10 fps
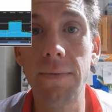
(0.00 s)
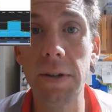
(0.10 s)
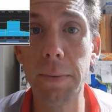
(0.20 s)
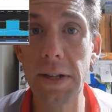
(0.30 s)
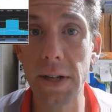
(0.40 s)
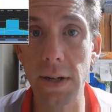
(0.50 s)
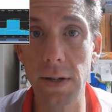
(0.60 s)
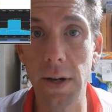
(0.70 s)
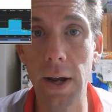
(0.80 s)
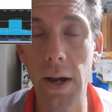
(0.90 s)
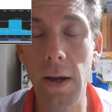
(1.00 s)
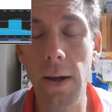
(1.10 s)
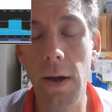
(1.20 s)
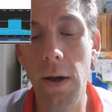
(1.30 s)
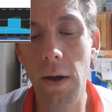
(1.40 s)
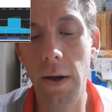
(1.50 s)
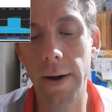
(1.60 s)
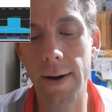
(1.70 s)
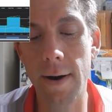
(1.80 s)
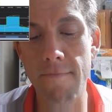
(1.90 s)
FTP test today.
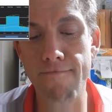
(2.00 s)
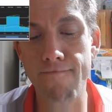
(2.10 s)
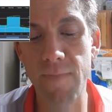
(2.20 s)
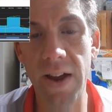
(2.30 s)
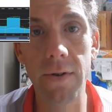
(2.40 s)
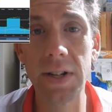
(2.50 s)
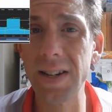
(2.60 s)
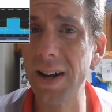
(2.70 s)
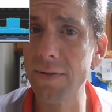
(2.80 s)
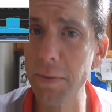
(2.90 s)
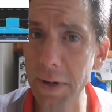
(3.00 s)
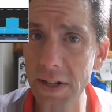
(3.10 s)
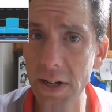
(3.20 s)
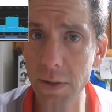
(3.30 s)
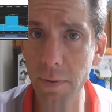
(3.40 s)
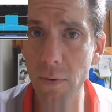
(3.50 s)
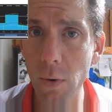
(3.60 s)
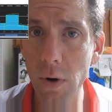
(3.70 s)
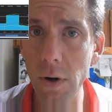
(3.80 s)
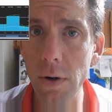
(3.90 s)
Um, never did an FTP test
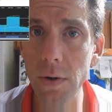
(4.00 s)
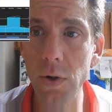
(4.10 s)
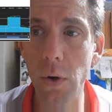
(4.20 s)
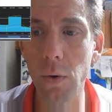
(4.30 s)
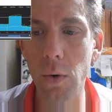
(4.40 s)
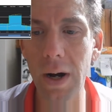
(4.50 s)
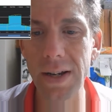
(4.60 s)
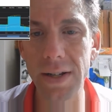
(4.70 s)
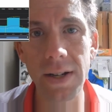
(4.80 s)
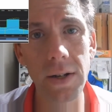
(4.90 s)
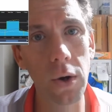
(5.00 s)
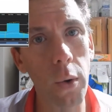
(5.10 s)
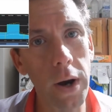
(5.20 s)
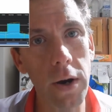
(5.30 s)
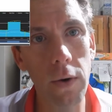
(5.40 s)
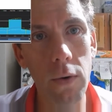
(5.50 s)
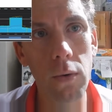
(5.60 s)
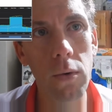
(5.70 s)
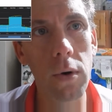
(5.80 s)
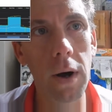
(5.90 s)
before, so I didn't quite know.
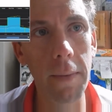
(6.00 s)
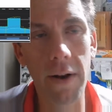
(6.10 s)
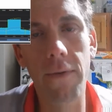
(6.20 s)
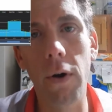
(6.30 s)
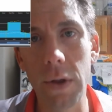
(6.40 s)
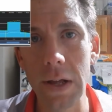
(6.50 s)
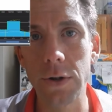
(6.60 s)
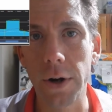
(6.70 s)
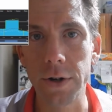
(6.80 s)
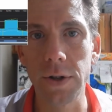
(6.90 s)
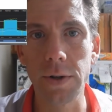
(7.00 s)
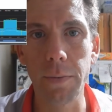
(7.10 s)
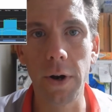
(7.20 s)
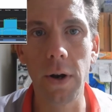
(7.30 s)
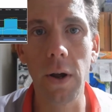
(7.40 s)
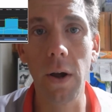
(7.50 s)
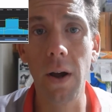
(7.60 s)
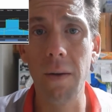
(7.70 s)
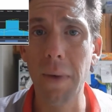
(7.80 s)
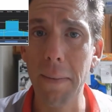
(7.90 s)
I mean, I followed the instructions, but
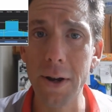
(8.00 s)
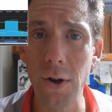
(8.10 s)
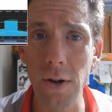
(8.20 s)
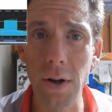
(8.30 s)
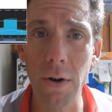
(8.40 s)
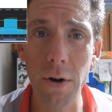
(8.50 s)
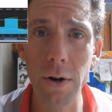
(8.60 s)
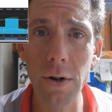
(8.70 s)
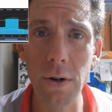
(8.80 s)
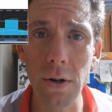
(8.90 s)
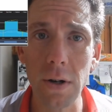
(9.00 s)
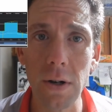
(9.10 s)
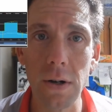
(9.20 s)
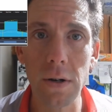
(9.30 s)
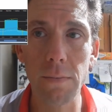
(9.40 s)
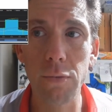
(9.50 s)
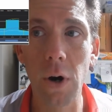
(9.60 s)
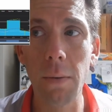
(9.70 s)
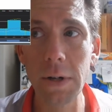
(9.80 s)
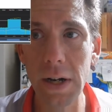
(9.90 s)
maybe should have gone harder.
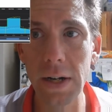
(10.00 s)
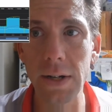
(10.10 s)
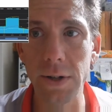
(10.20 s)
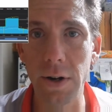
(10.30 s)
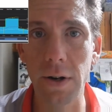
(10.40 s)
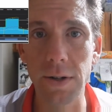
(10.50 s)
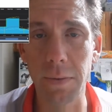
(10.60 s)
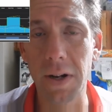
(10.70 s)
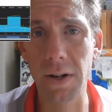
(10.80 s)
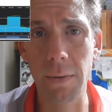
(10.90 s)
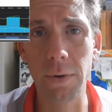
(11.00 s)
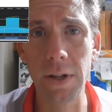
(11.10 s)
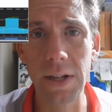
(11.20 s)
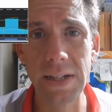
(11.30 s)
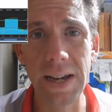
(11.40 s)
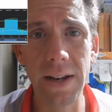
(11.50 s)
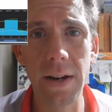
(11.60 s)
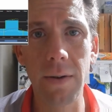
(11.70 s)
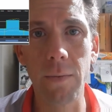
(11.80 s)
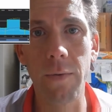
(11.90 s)
Probably not easier because I'm not completely dead,
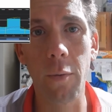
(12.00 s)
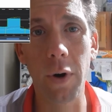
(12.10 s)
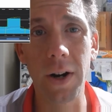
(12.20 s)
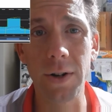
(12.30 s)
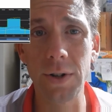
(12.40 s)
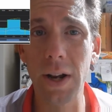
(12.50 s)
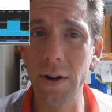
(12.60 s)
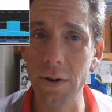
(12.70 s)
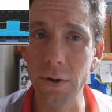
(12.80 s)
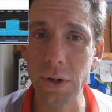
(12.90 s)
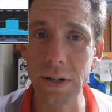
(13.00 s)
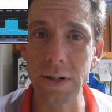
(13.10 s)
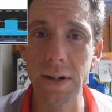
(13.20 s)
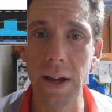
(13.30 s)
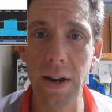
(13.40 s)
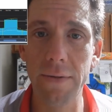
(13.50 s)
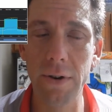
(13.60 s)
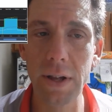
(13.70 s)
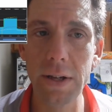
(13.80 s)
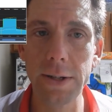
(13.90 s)
and from what I understand, you're usually dead after
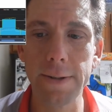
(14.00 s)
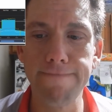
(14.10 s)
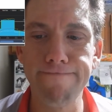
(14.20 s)
these.